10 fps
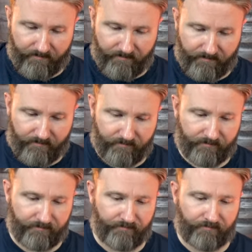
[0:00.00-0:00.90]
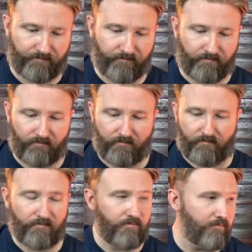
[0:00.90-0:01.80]

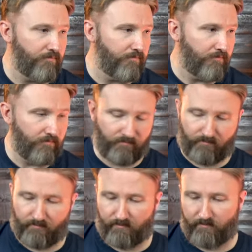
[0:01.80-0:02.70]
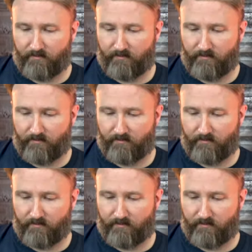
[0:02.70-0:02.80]
No words are spoken by the person on screen.